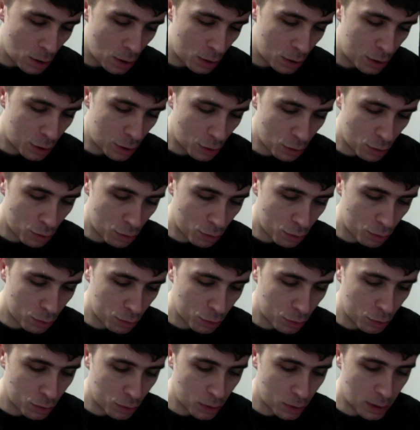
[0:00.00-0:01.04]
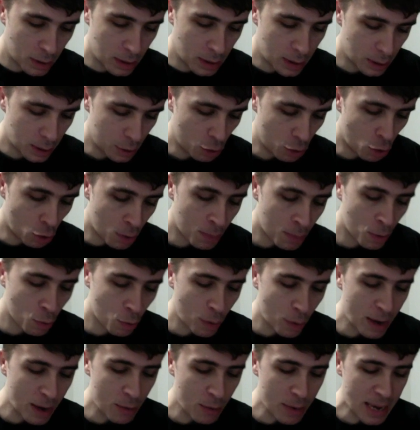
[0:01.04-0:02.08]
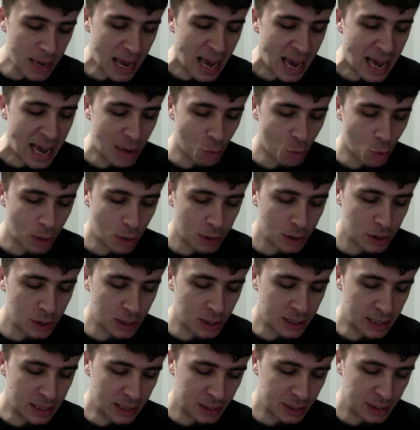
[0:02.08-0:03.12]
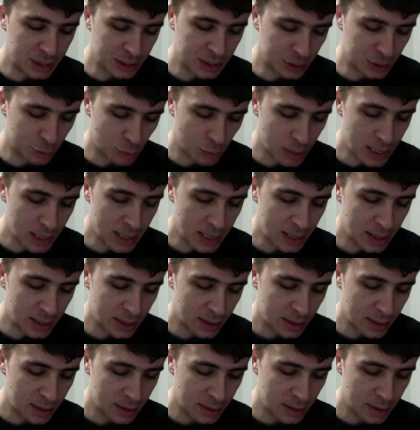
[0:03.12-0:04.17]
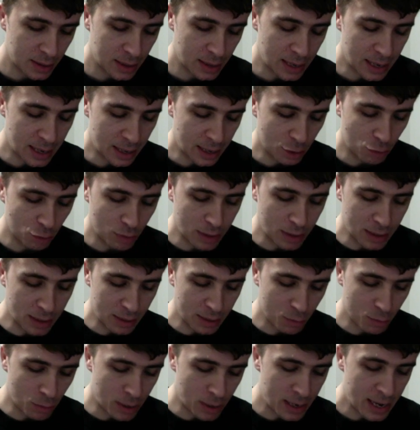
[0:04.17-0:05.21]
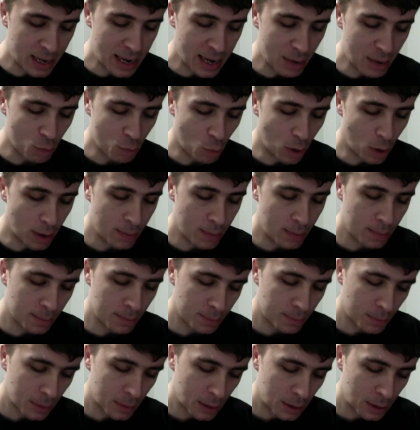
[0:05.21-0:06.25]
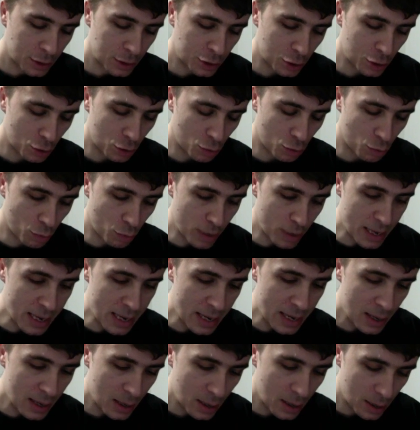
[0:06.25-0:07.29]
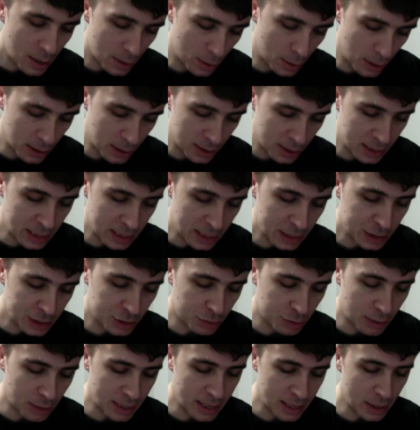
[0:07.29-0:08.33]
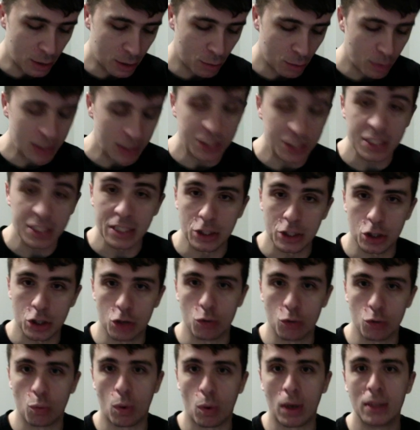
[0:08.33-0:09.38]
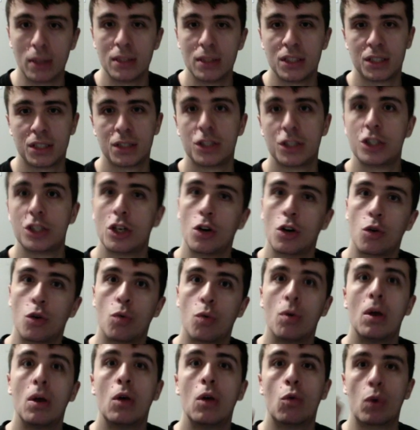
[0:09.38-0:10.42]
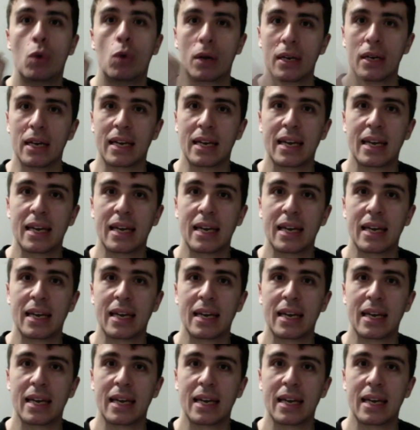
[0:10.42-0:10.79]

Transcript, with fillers: the normal way we add 1 to this is we want to add 1. So we look at this right here. We see 2 1s. So we're gonna